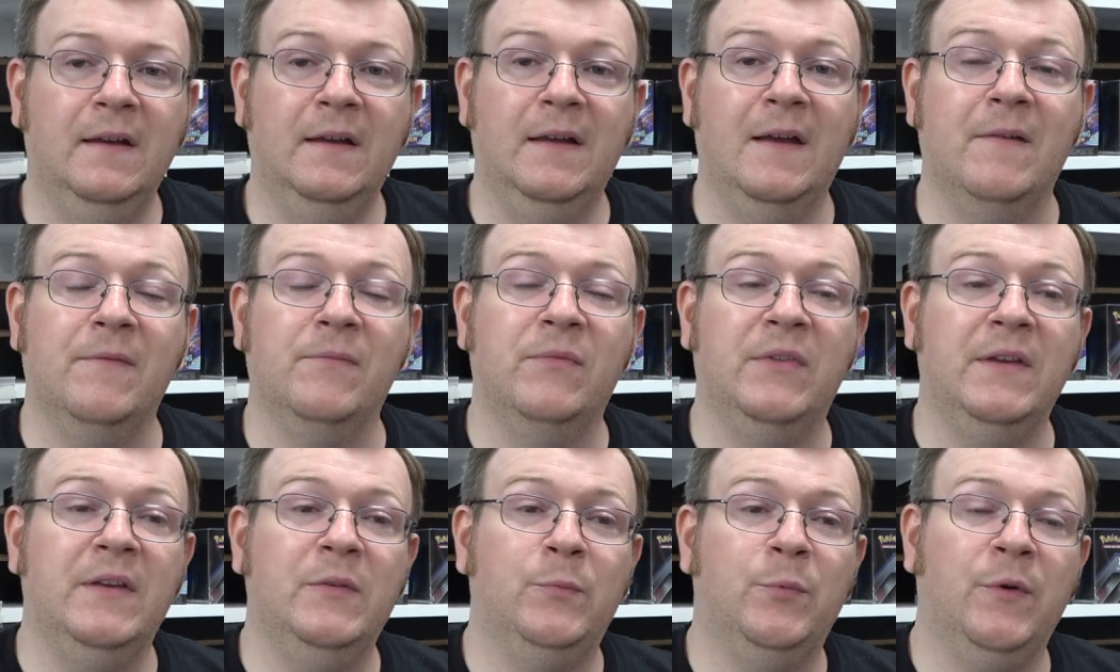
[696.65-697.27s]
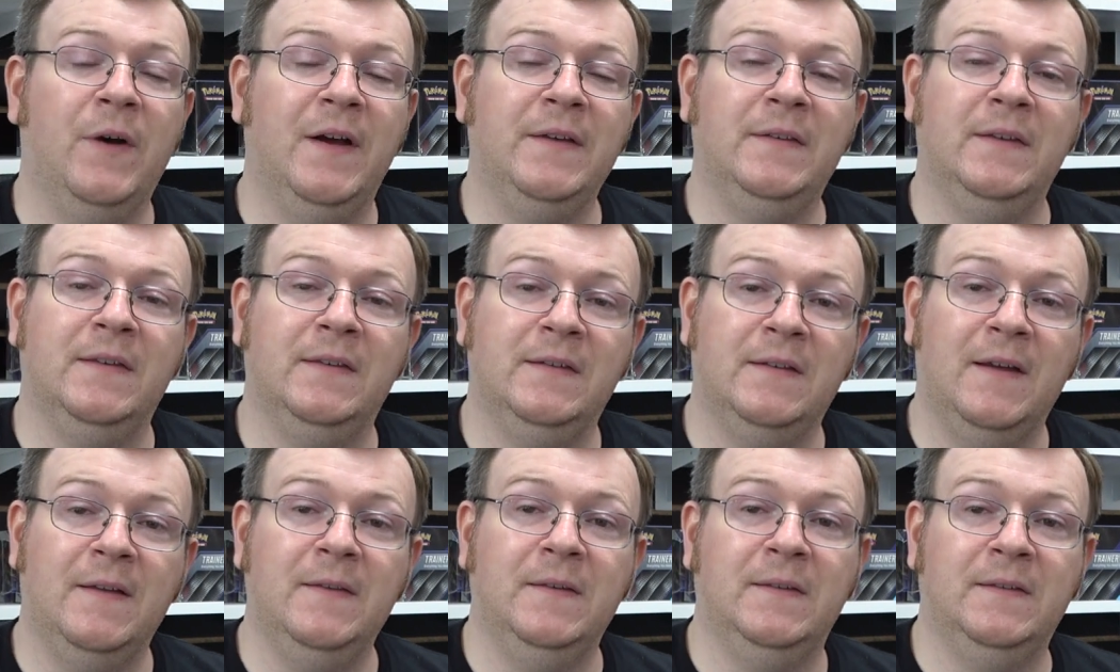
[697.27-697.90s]
If these prices
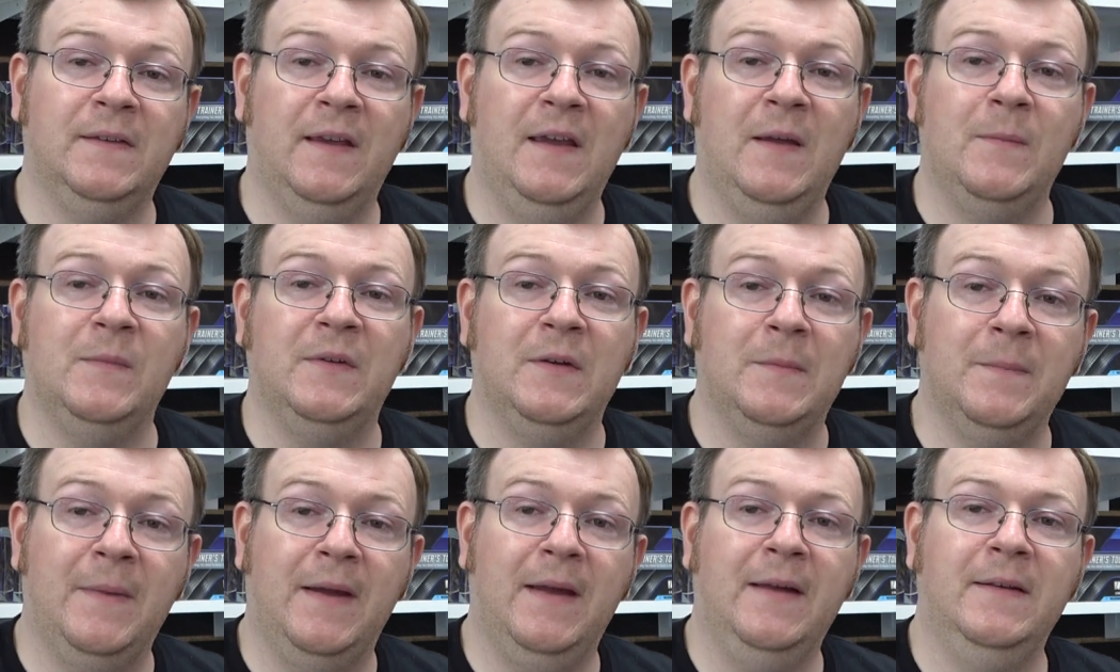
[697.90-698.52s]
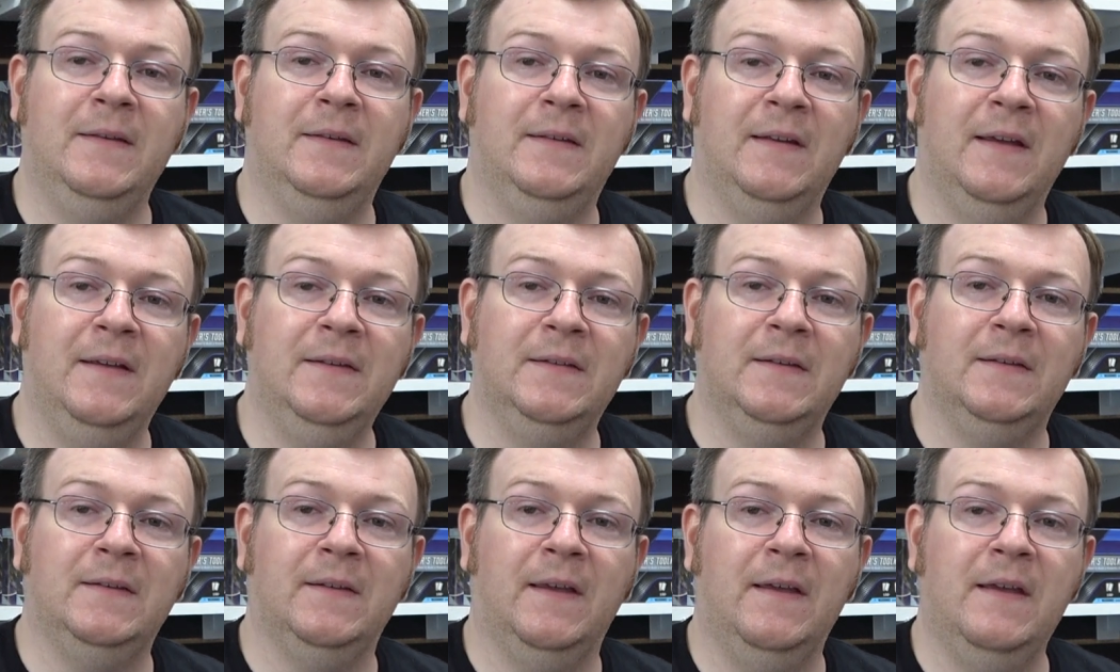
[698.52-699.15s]
stay the same, demand
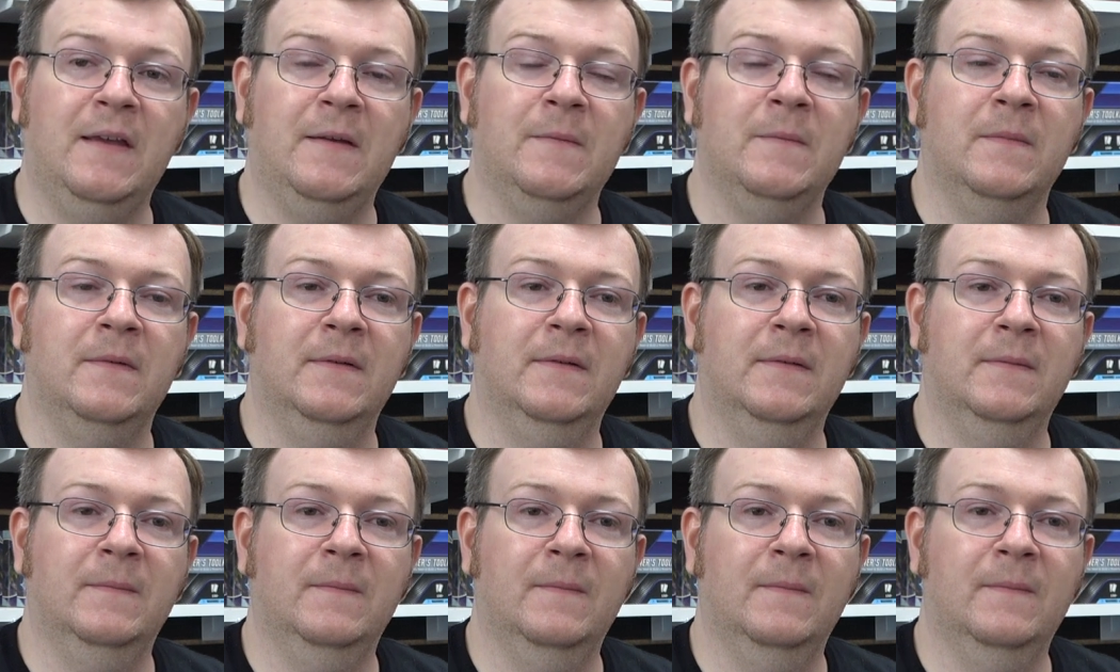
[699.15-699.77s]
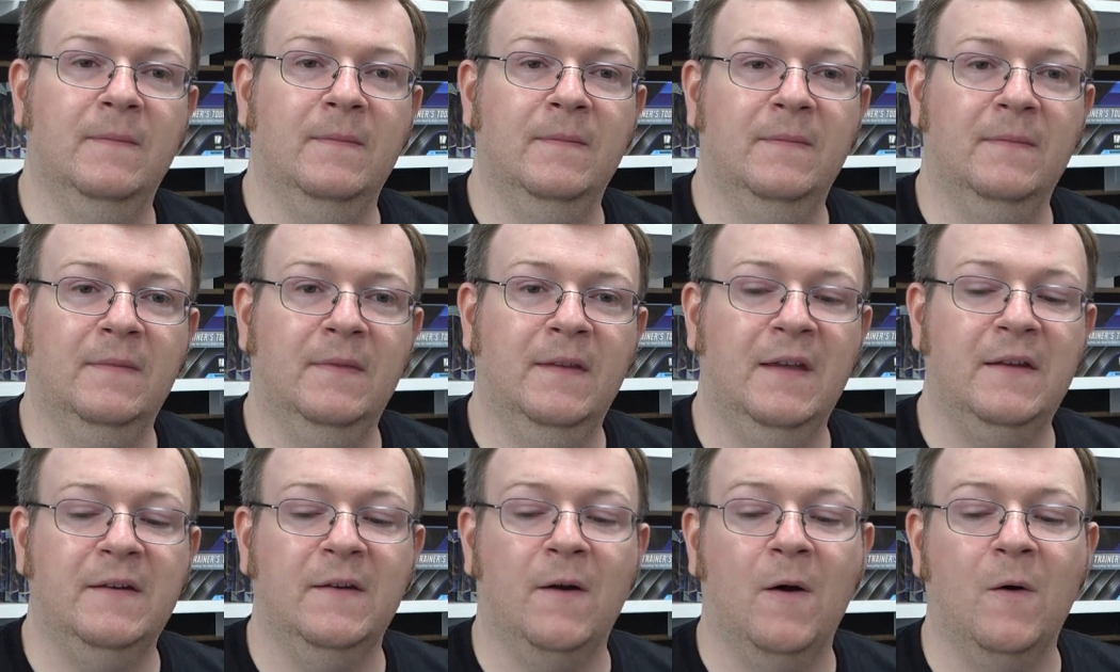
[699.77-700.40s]
stays the same,
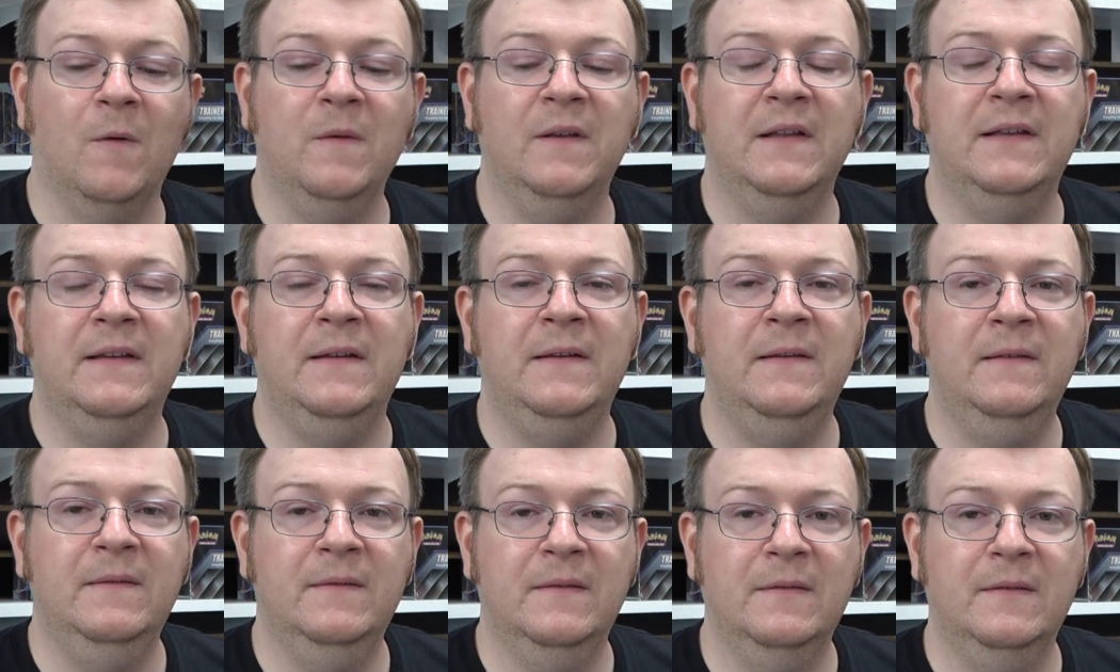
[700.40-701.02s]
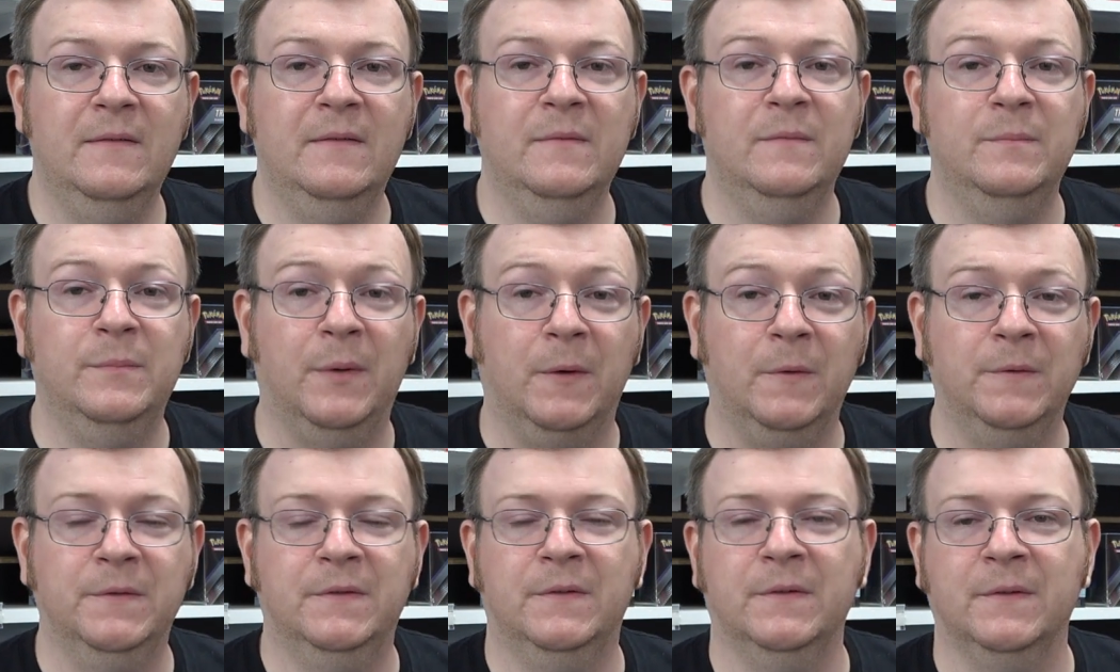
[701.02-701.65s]
it only
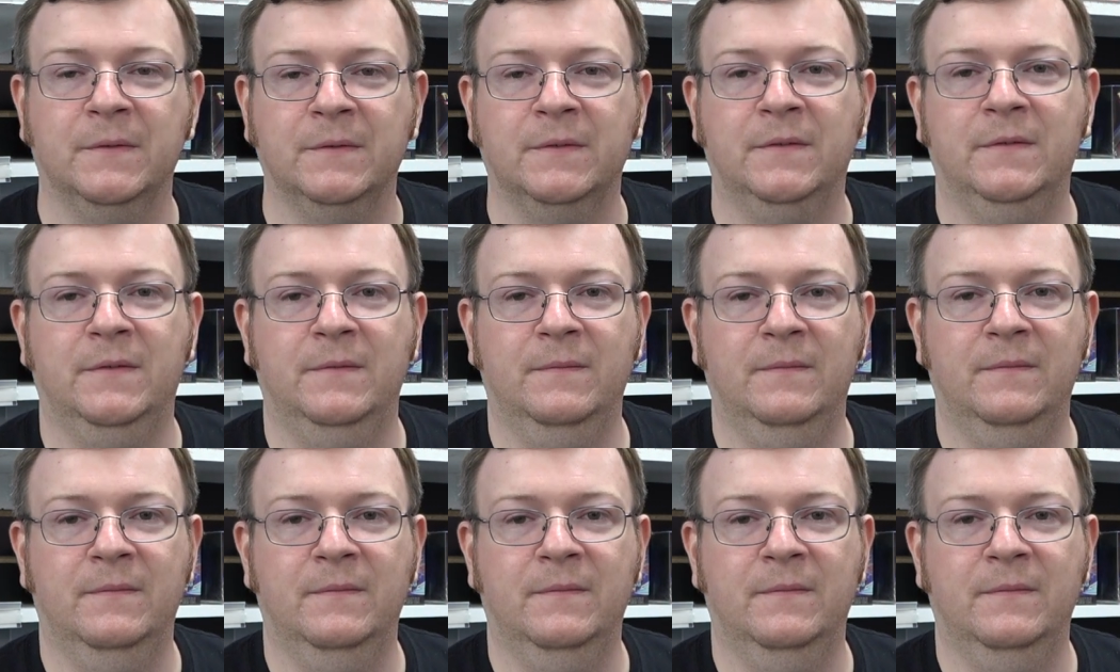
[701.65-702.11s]
bolsters